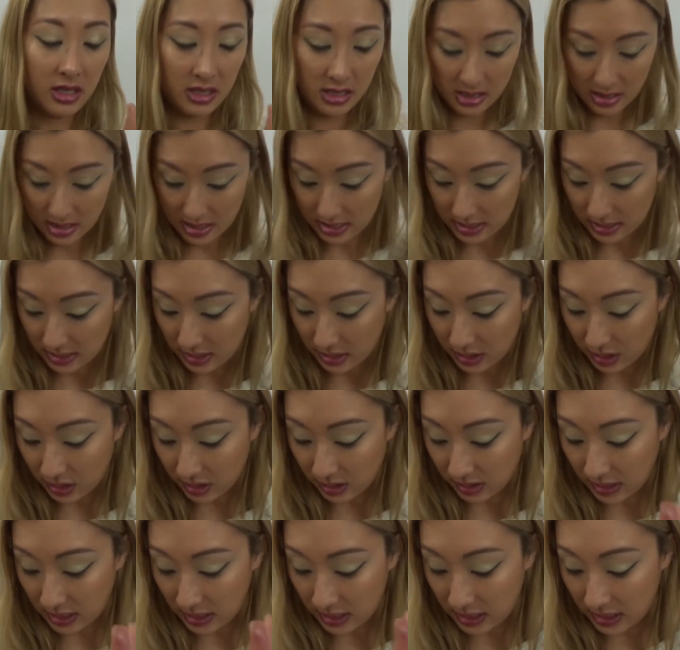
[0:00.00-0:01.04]
let's
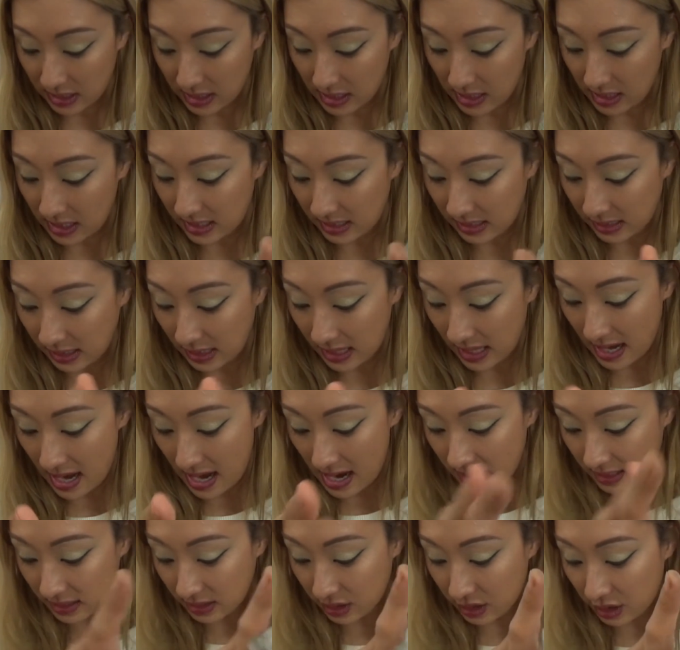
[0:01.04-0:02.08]
just get to these
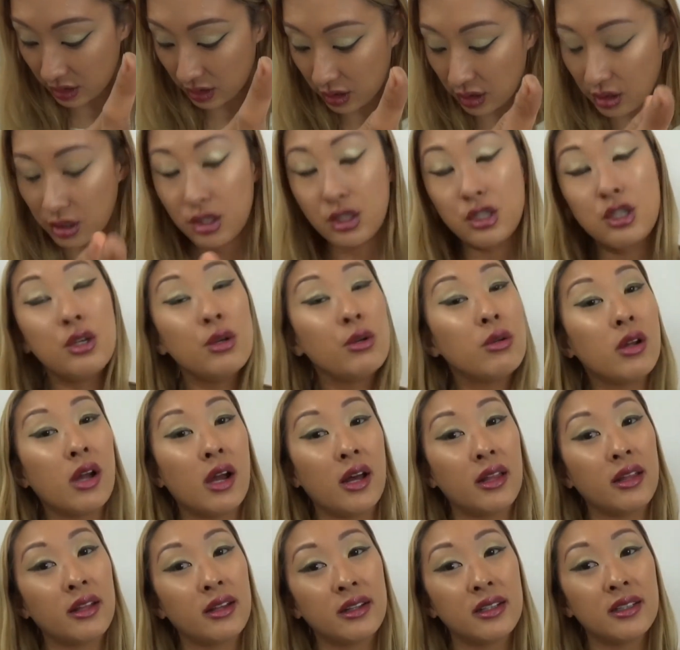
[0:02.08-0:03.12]
last two
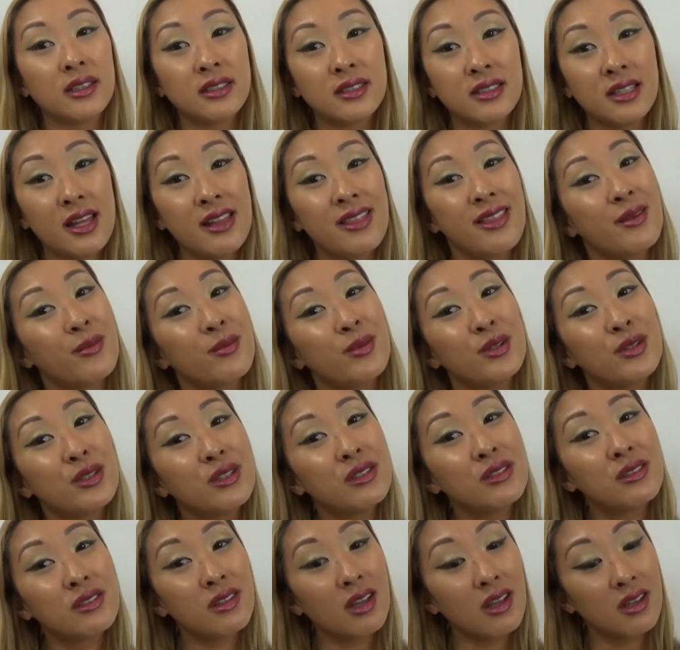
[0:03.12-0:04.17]
colors and then we'll
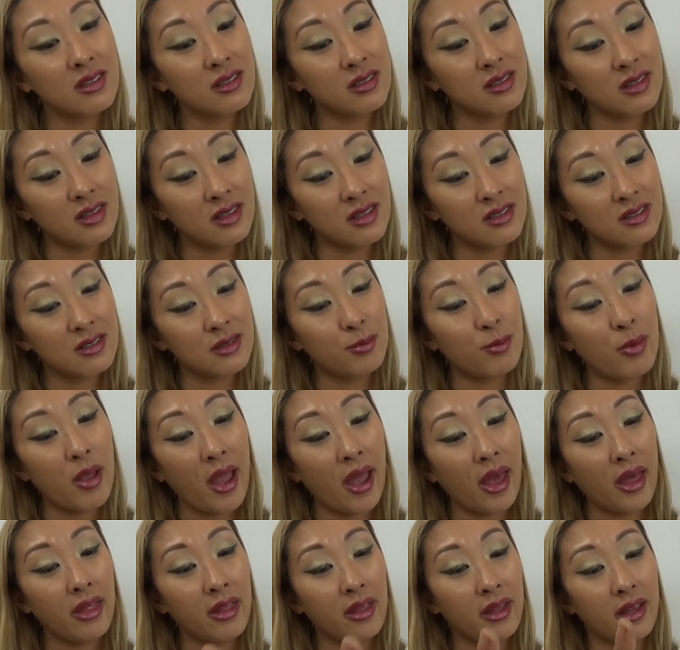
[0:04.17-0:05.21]
discuss this
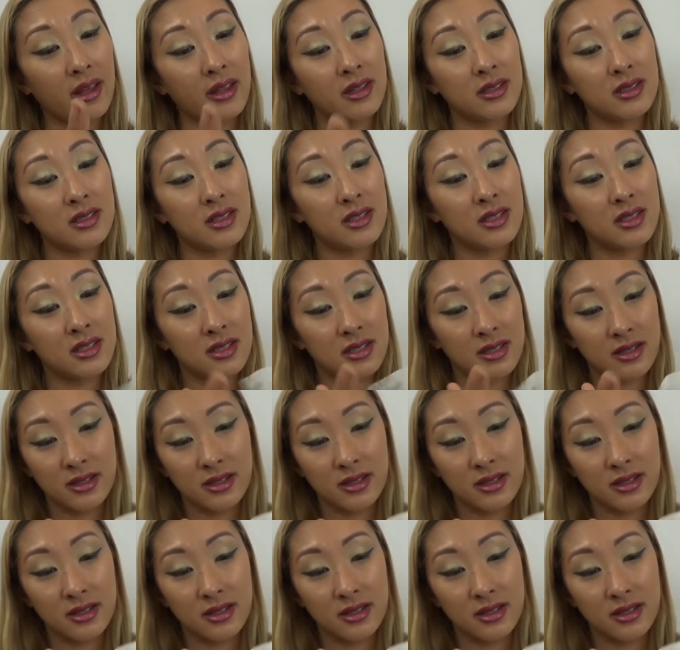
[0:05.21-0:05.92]
palette.